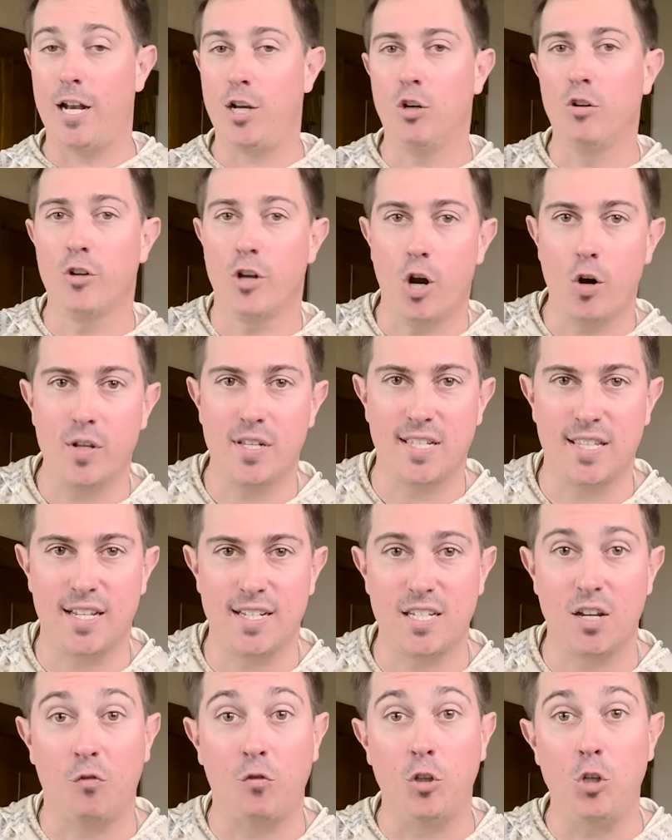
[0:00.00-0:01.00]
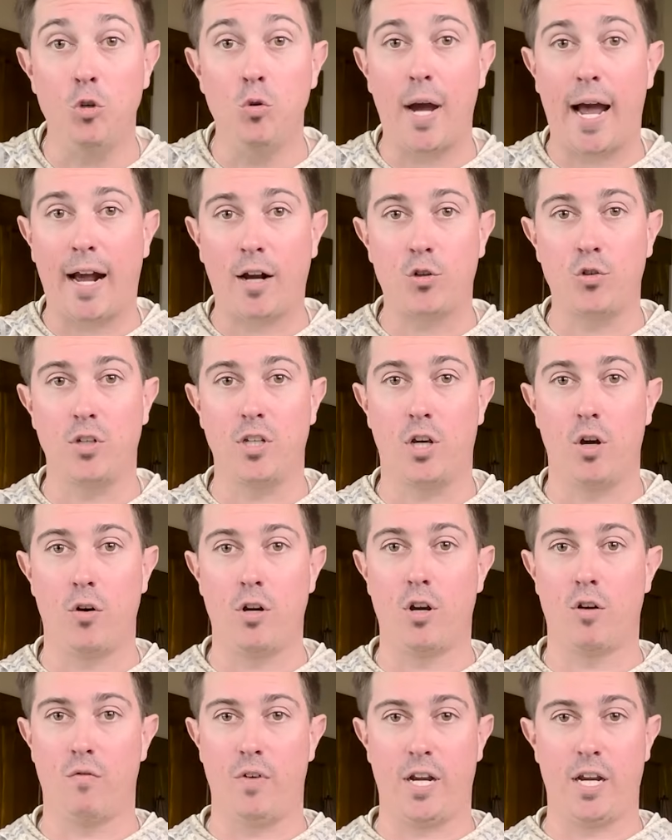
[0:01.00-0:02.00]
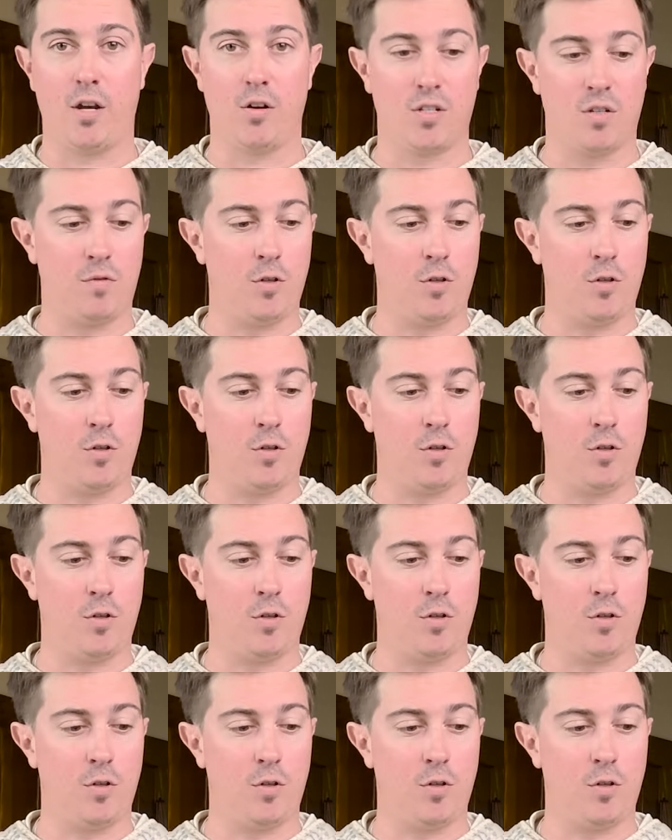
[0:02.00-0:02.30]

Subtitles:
you'll notice this. If you actually go to your videos,